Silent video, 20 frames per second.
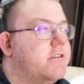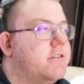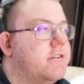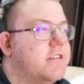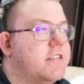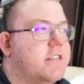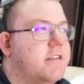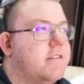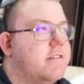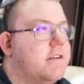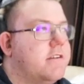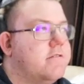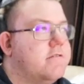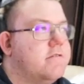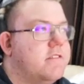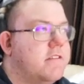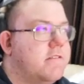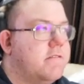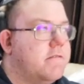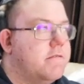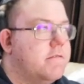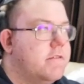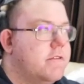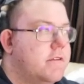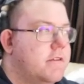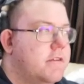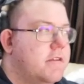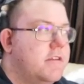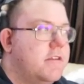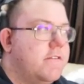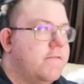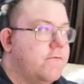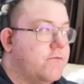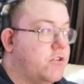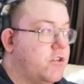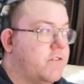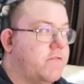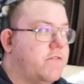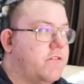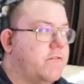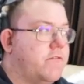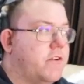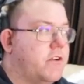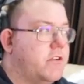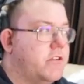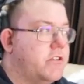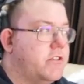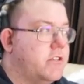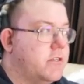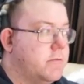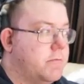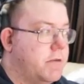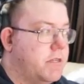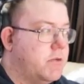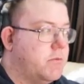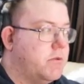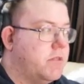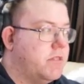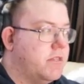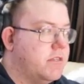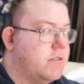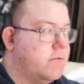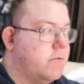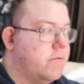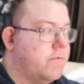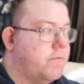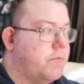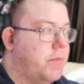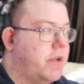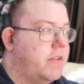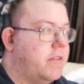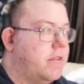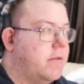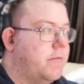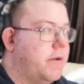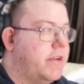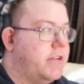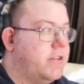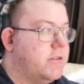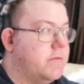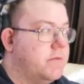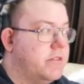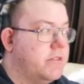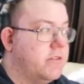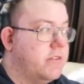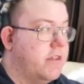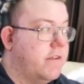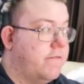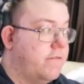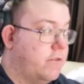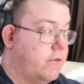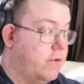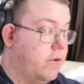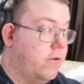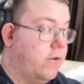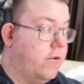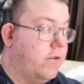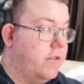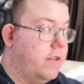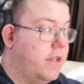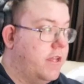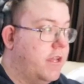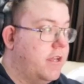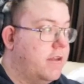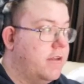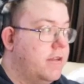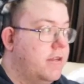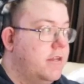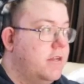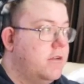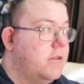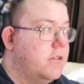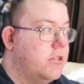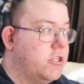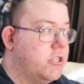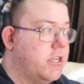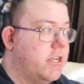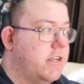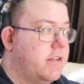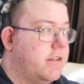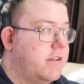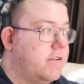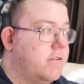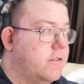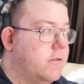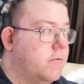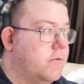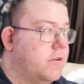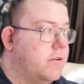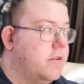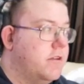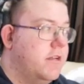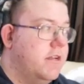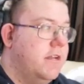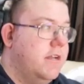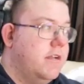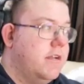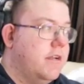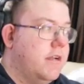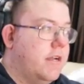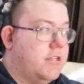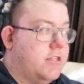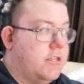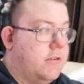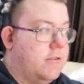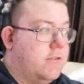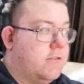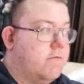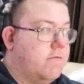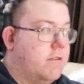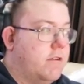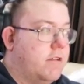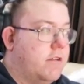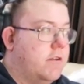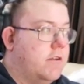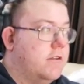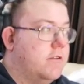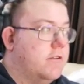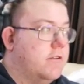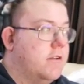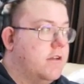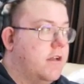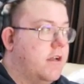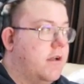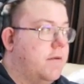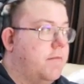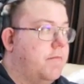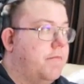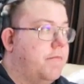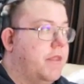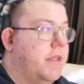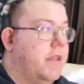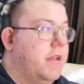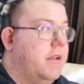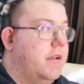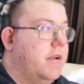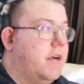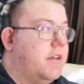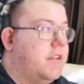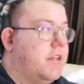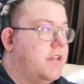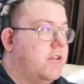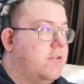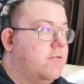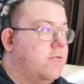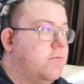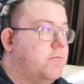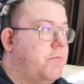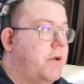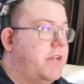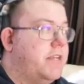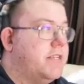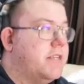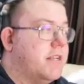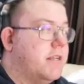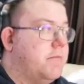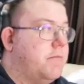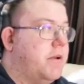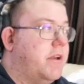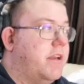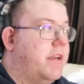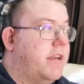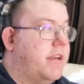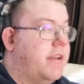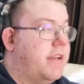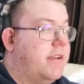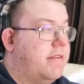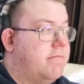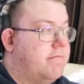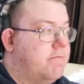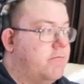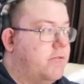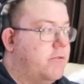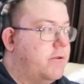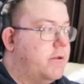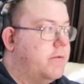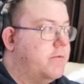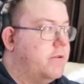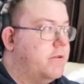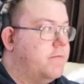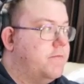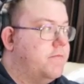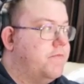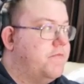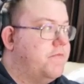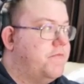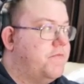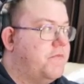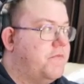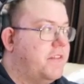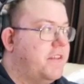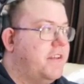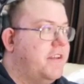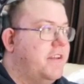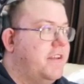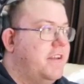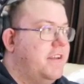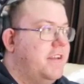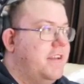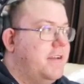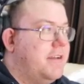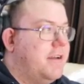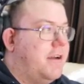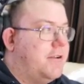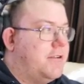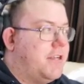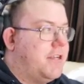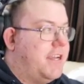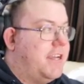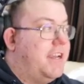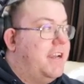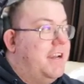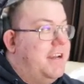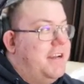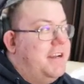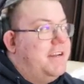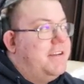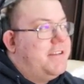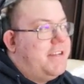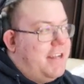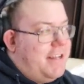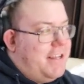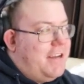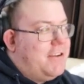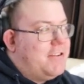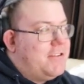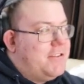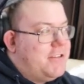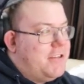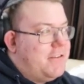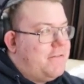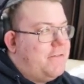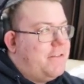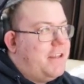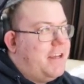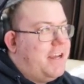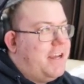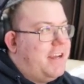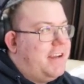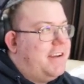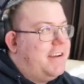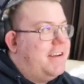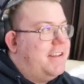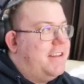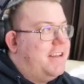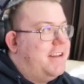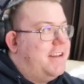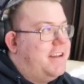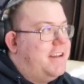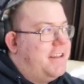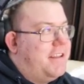like 10,000 yen just for the furniture, especially with this sort of paint, the paint job that they've got on there, the shading on the wood. It actually looks really good. I think you're basically paying probably what? I'd say 10,000 just for that, and then another